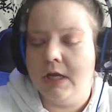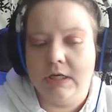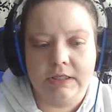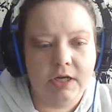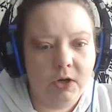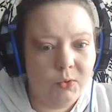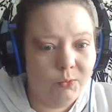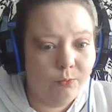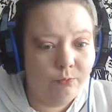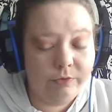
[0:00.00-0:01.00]

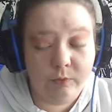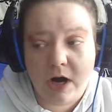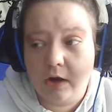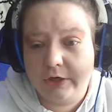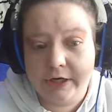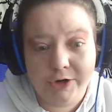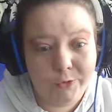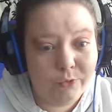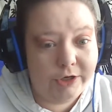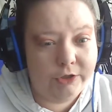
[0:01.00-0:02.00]
So, around here,
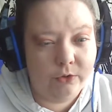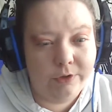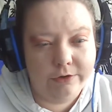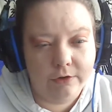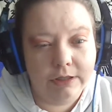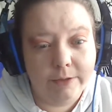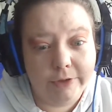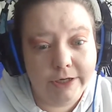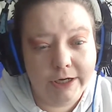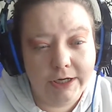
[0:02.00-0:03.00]
we do either
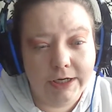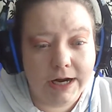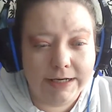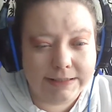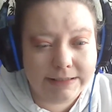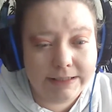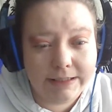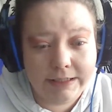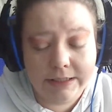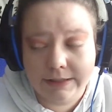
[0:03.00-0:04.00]
lemonade, iced
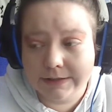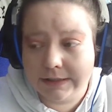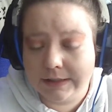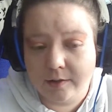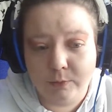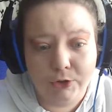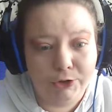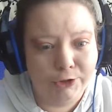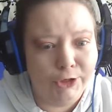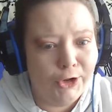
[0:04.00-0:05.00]
tea in the
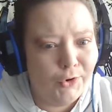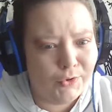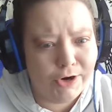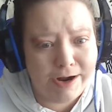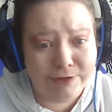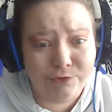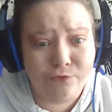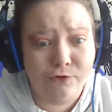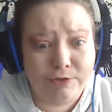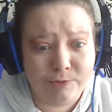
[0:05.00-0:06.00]
summer, or I do
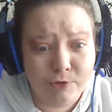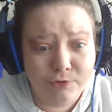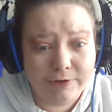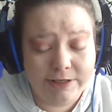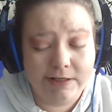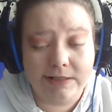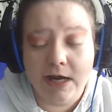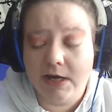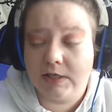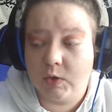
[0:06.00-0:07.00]
fruit smoothies.
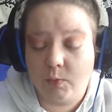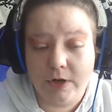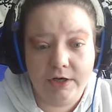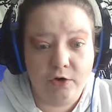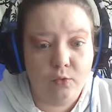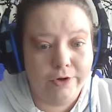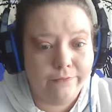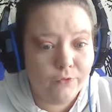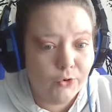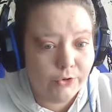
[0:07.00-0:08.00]
So, depending on what
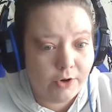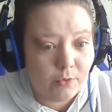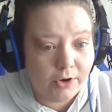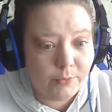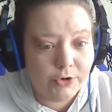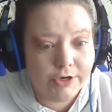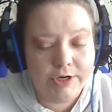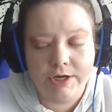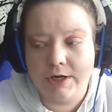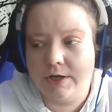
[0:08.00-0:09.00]
fruit I want to put
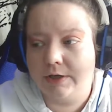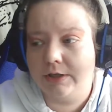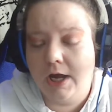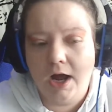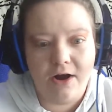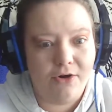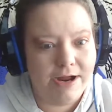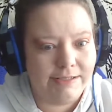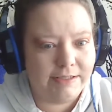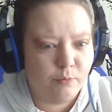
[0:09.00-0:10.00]
in, I'll
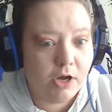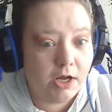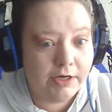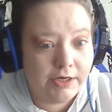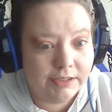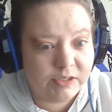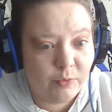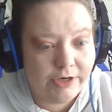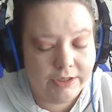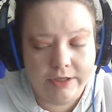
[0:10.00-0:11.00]
add some honey to
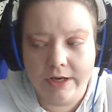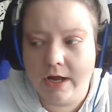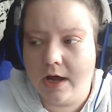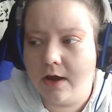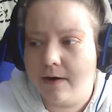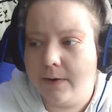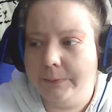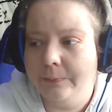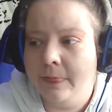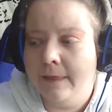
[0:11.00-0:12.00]
sweeten it
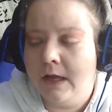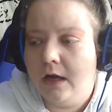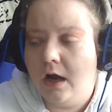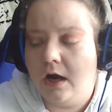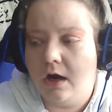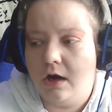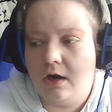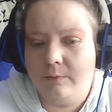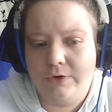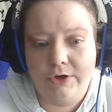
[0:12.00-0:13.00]
up.
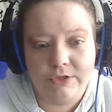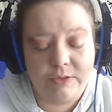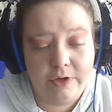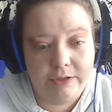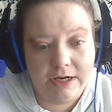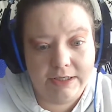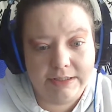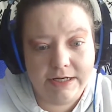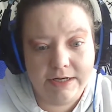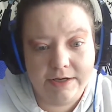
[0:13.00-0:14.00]
You know, sweeten that
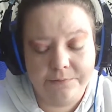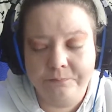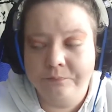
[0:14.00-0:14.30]
intent.